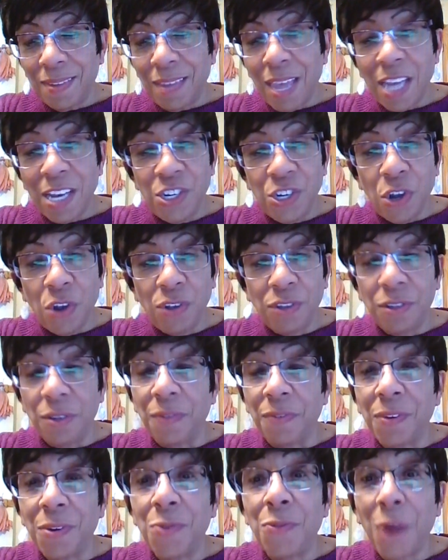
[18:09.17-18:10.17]
and
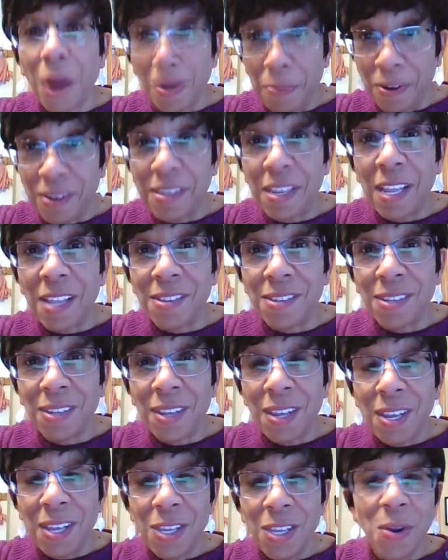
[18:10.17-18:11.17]
Joseph, who
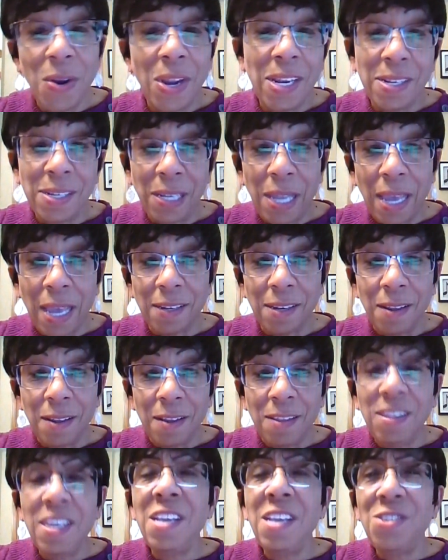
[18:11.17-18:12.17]
represents your intellect.
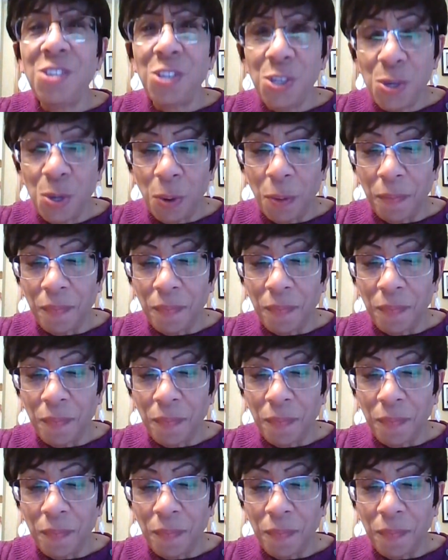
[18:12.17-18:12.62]
These two